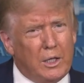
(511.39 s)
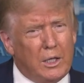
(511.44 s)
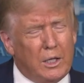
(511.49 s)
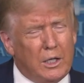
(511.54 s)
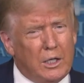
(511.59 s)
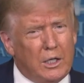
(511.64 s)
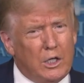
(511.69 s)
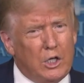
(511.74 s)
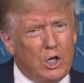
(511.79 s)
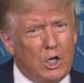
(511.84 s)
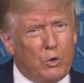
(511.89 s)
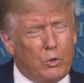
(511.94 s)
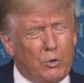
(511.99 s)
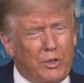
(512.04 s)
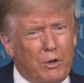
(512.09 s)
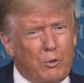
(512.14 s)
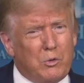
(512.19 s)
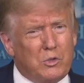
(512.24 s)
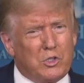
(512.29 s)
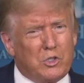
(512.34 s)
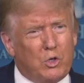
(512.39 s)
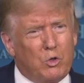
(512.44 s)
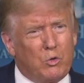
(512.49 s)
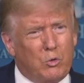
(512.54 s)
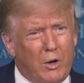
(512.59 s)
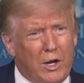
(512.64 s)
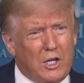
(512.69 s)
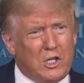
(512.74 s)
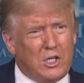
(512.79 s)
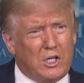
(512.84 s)
Uh, no, that was a
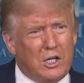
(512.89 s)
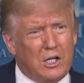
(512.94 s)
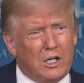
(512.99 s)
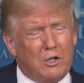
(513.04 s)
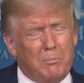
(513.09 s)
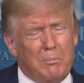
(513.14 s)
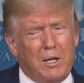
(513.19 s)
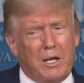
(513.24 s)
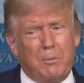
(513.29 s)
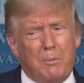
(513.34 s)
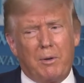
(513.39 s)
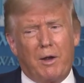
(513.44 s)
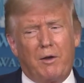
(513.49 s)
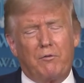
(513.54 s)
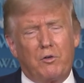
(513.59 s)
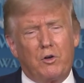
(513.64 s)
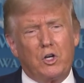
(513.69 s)
great deal made by